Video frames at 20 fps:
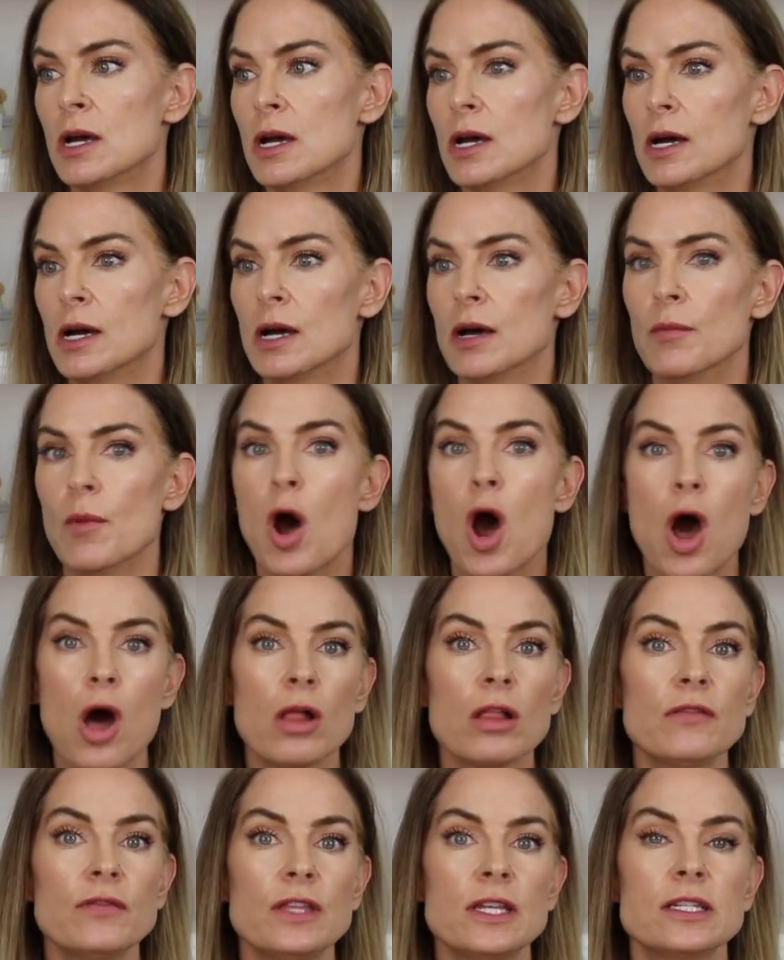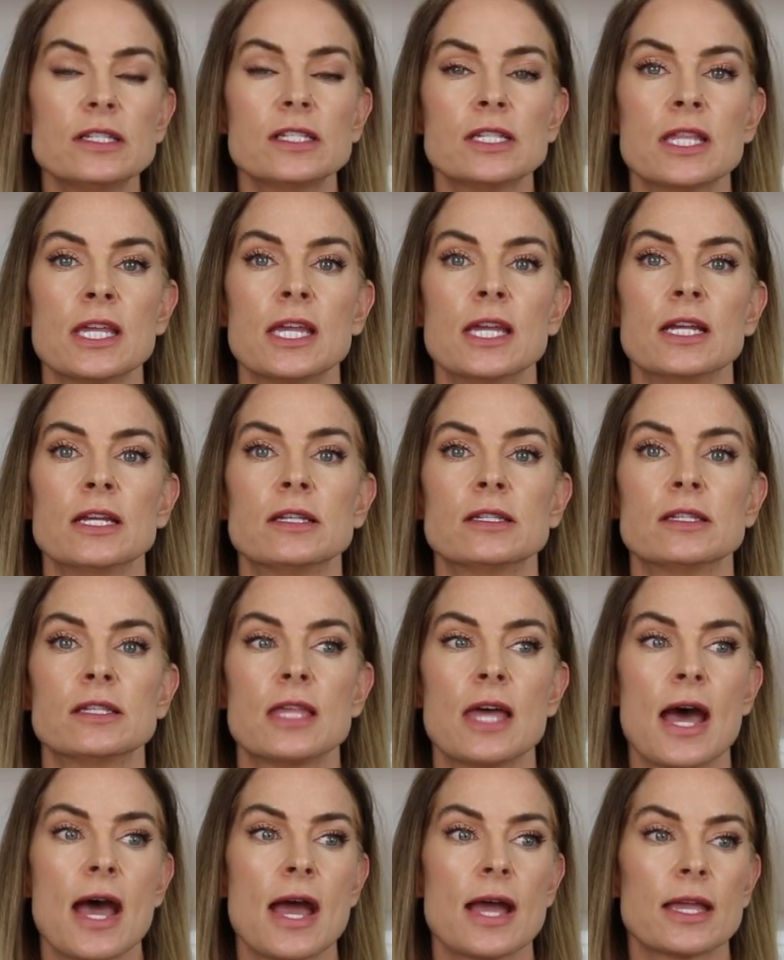all of these things
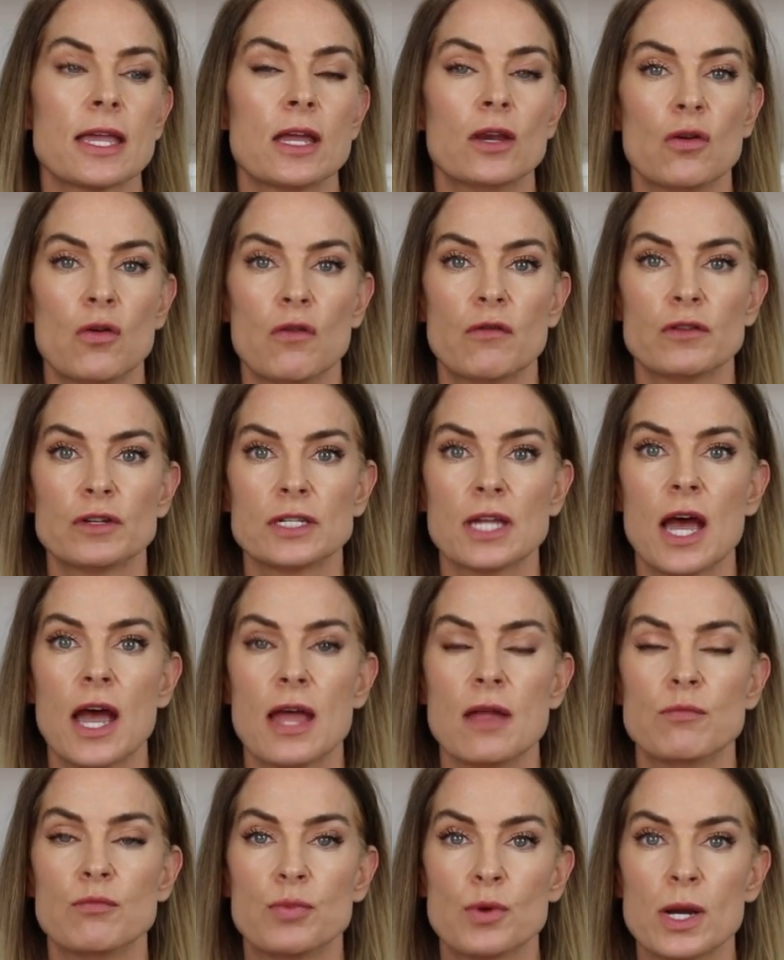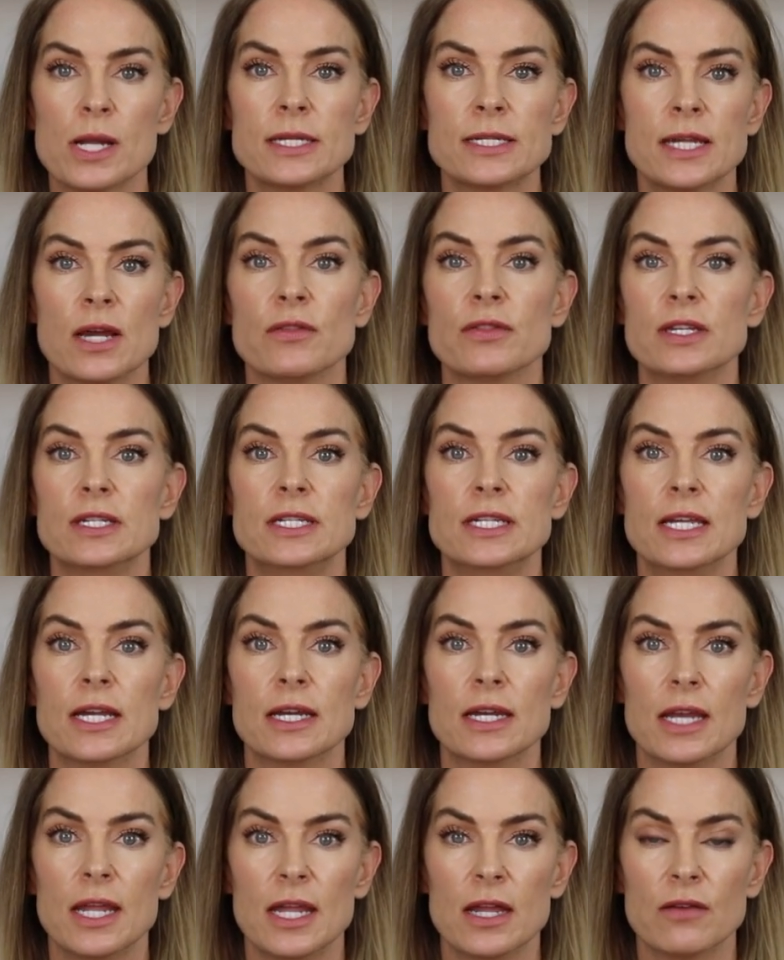that can over time break down the
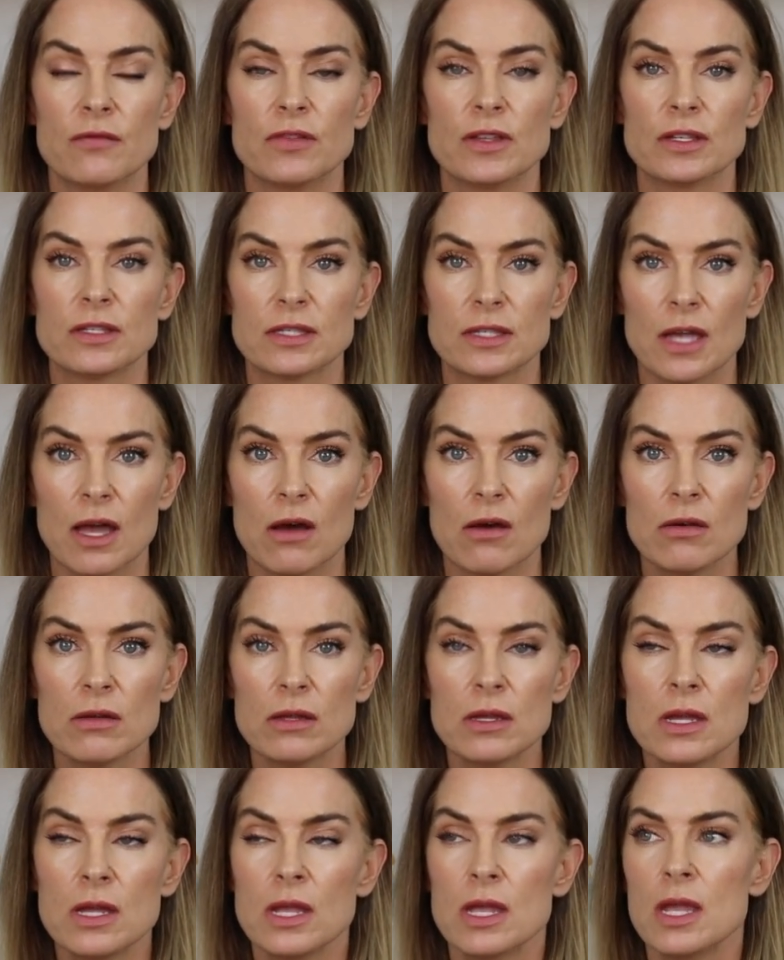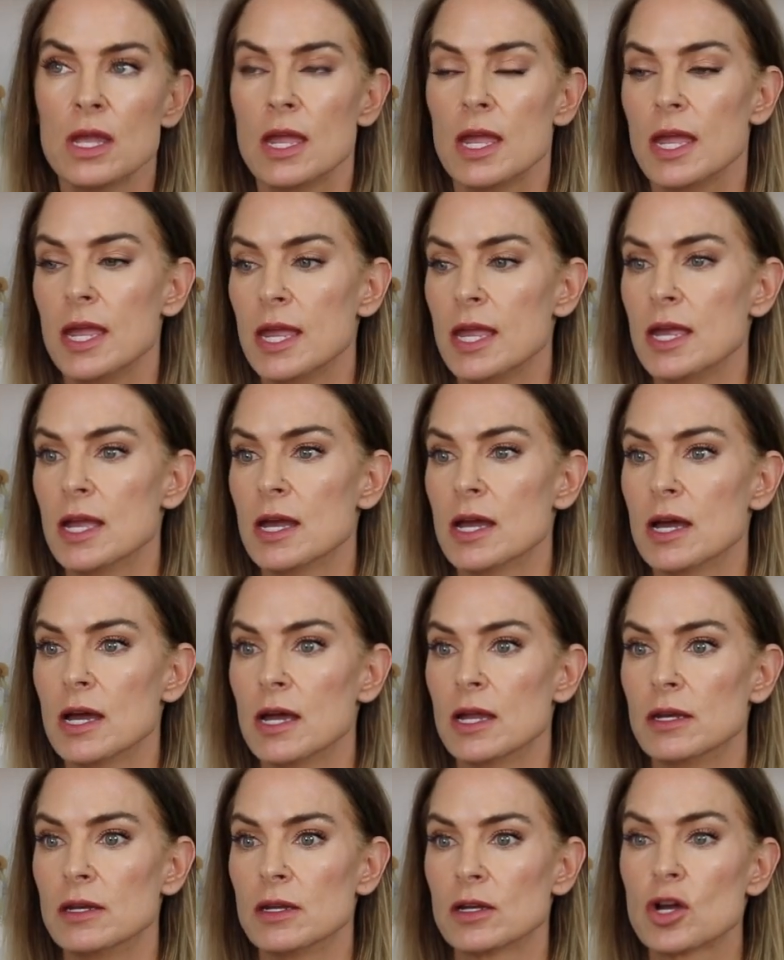DNA of the cell
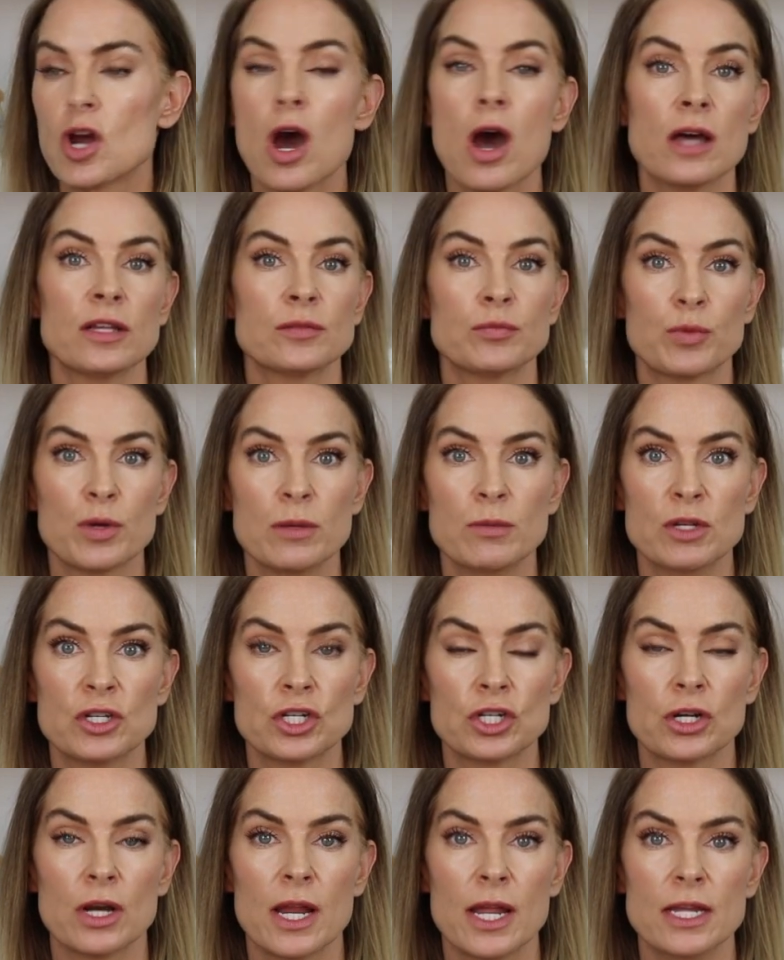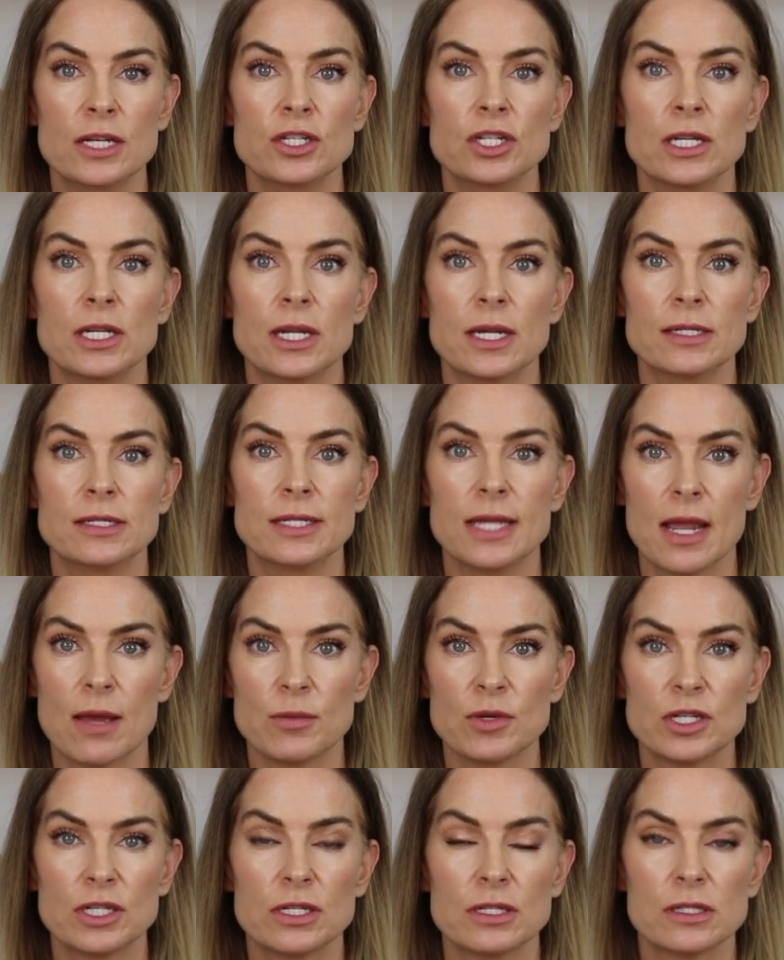and cause premature aging and
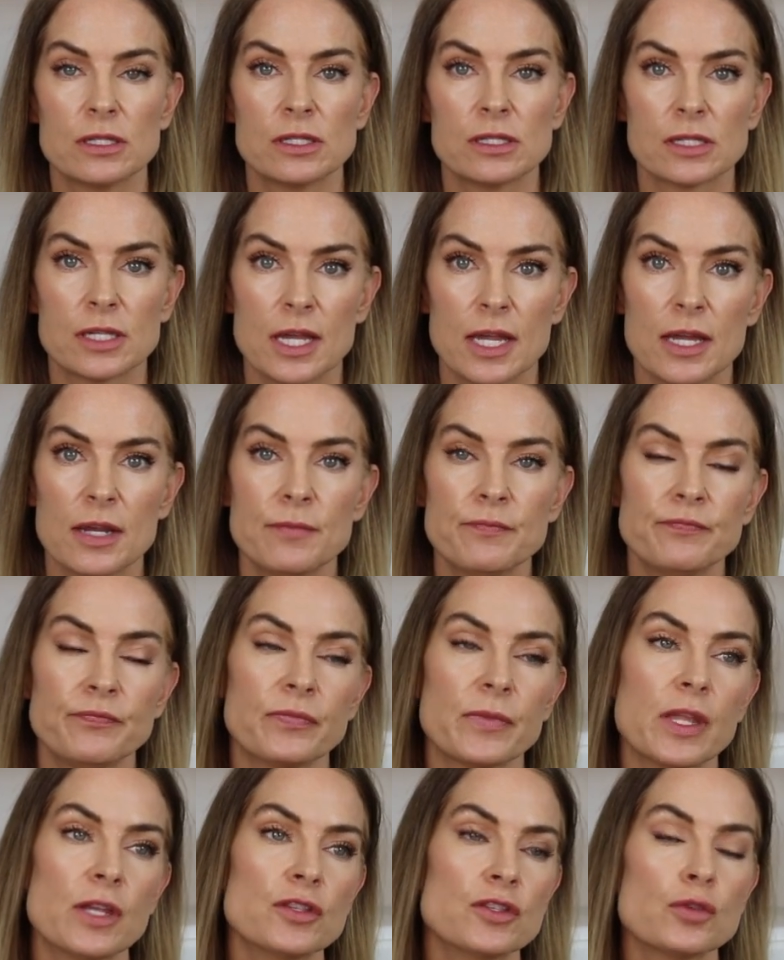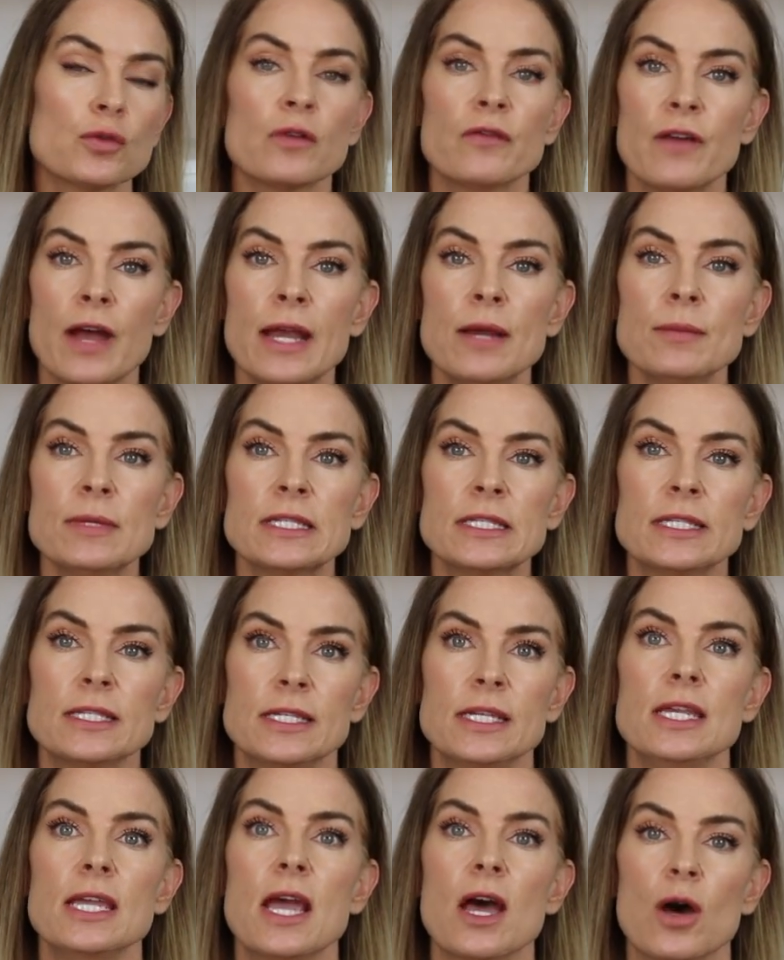damage to the skin. And so vitamin
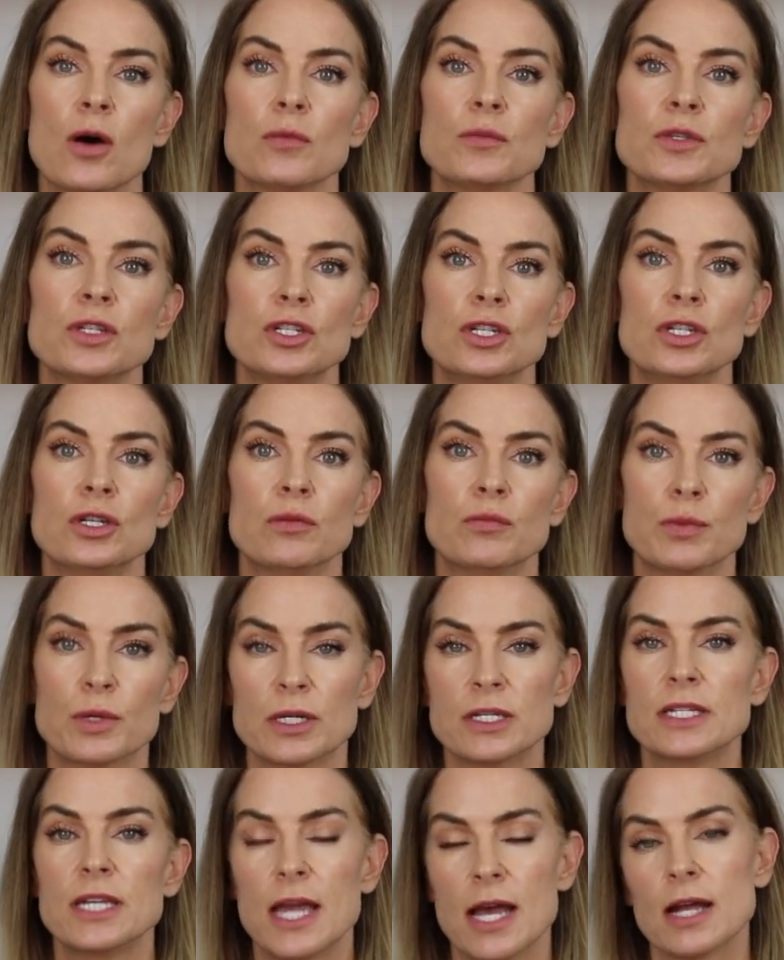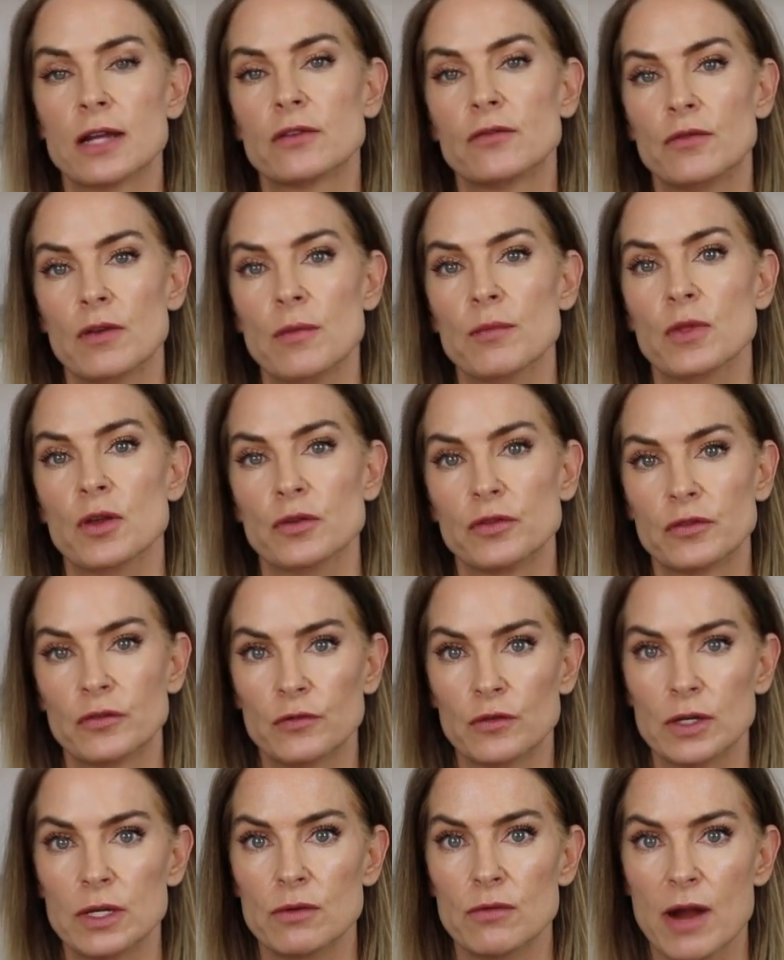C helps to protect from those
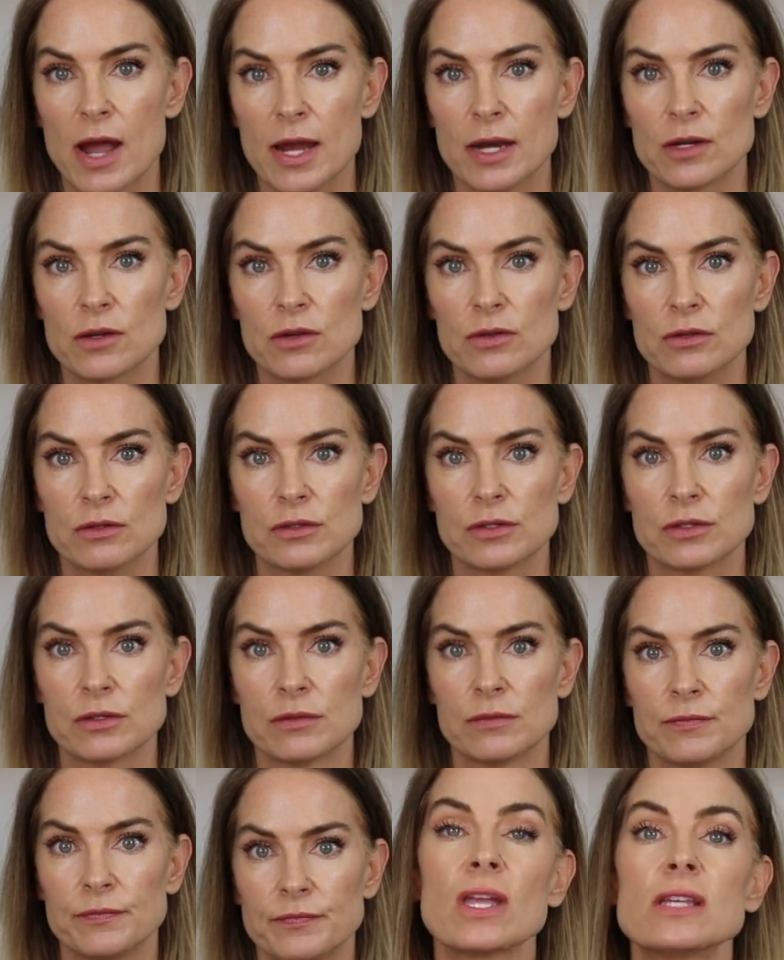free radicals.